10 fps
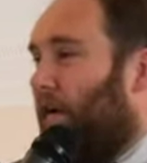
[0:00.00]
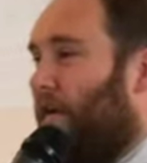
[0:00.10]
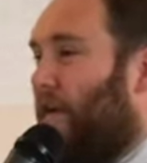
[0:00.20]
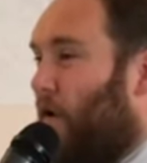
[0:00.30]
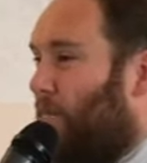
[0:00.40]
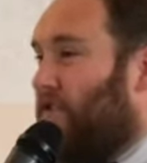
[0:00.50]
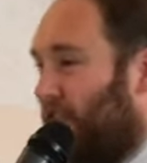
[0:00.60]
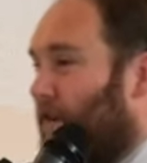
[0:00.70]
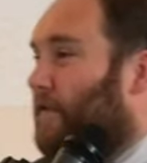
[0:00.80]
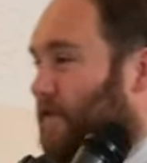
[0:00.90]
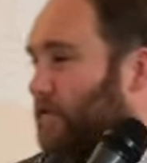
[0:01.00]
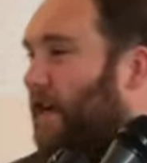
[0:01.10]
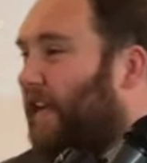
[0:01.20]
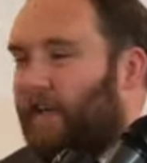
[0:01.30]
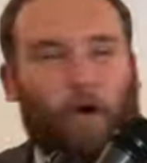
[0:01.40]
You can almost hear the
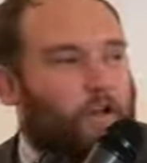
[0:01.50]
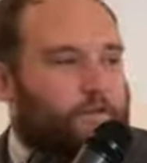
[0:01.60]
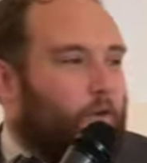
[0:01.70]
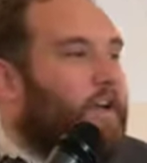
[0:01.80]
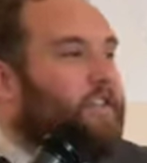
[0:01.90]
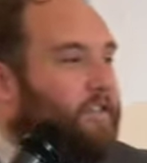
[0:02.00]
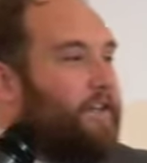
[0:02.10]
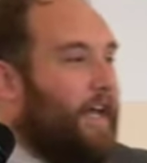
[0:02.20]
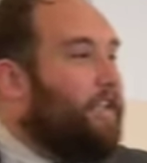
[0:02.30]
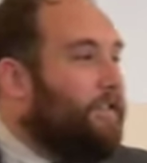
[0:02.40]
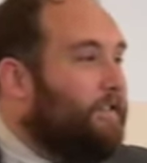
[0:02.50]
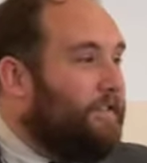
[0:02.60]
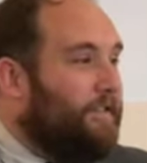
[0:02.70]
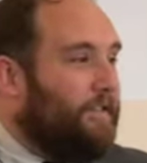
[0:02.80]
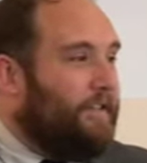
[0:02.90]
strain in God's voice, can't you?
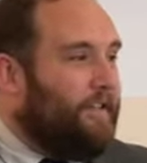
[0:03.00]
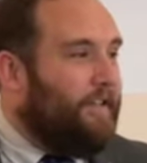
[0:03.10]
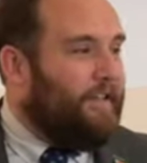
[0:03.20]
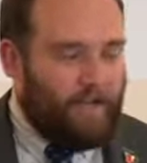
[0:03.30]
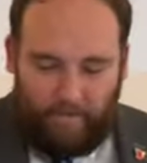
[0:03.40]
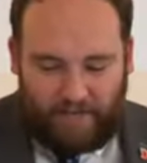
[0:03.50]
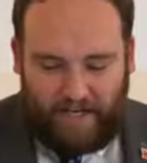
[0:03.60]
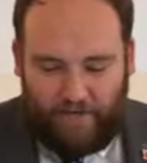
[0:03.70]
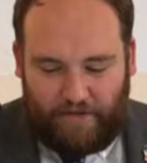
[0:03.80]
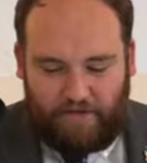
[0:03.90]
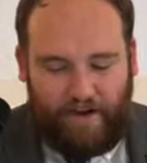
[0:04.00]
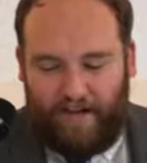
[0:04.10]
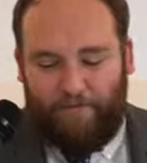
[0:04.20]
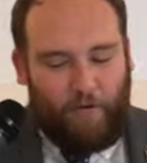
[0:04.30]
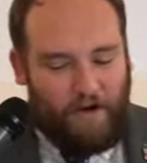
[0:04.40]
You can almost hear the
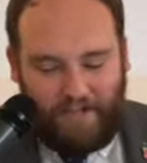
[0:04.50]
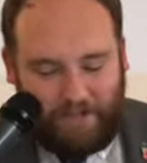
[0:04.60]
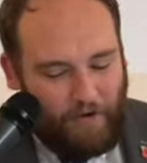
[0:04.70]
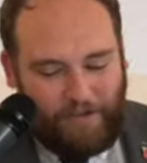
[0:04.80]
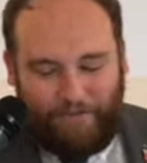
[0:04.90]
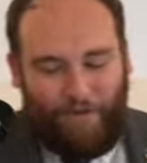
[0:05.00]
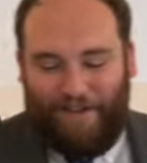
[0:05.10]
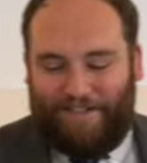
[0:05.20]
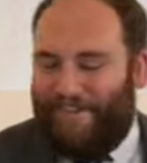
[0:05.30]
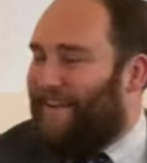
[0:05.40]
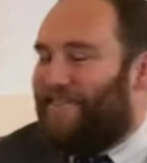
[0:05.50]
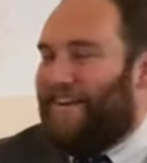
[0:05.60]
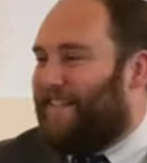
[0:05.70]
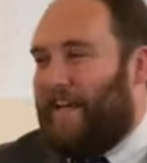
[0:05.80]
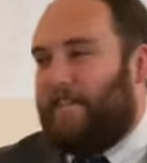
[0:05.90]
strain in God's voice whenever
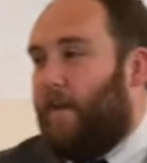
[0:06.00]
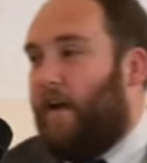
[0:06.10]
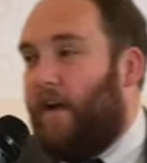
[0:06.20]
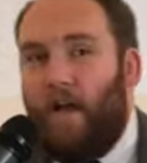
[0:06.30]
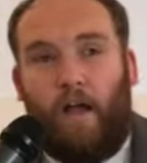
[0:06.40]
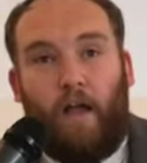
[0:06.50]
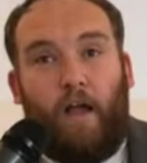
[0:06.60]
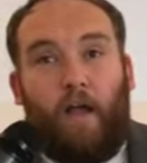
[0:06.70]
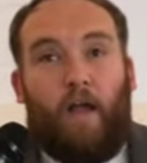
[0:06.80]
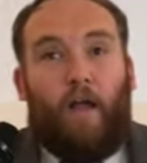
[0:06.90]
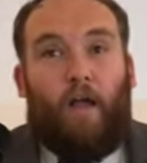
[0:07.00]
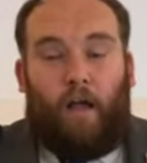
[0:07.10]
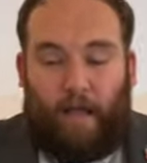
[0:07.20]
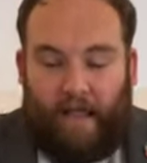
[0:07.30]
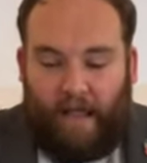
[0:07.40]
he says,
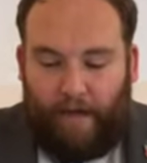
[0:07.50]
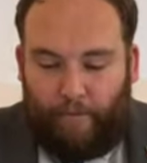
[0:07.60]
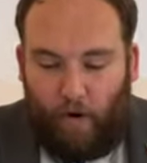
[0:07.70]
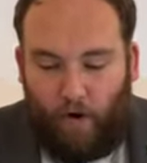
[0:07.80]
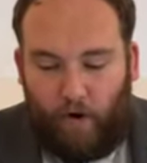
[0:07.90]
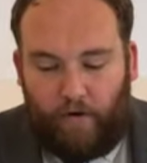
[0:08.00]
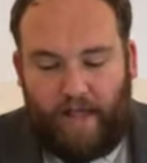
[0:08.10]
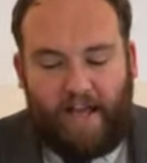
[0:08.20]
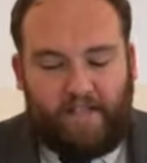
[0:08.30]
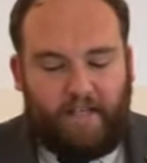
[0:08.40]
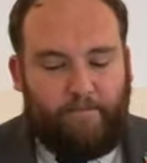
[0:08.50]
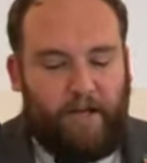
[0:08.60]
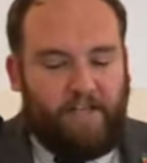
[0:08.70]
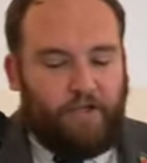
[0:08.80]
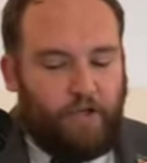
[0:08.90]
if all this had
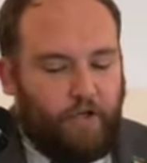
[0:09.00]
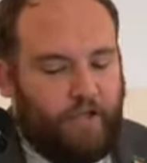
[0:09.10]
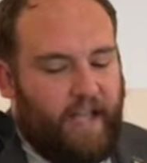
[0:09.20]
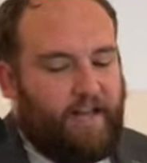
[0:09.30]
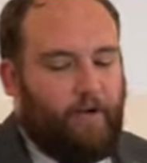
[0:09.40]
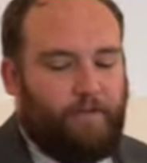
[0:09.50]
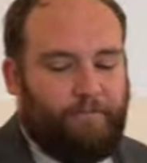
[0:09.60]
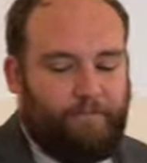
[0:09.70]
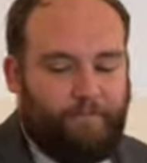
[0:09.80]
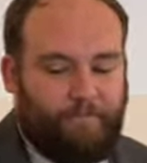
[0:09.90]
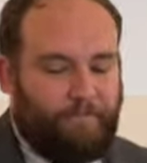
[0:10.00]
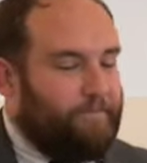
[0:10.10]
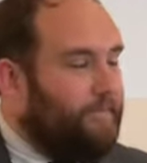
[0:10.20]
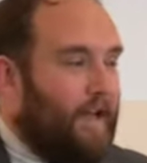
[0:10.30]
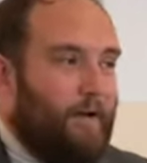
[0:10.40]
been too little,
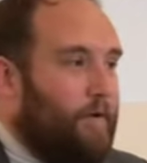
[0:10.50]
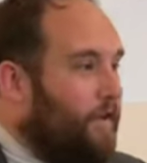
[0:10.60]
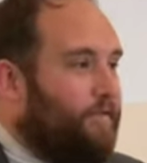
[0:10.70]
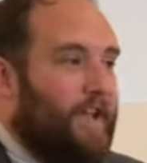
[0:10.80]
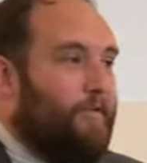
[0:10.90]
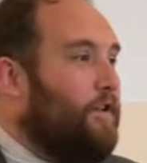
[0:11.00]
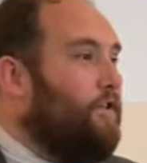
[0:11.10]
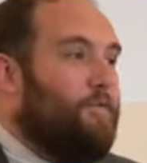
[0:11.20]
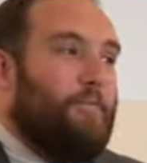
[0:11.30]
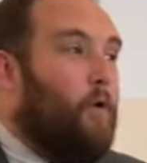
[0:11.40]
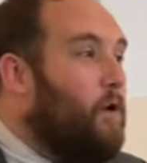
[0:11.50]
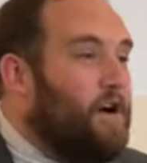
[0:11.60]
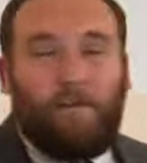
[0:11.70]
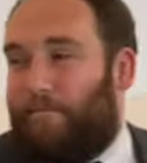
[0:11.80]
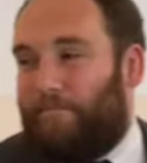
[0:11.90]
I would have given you more.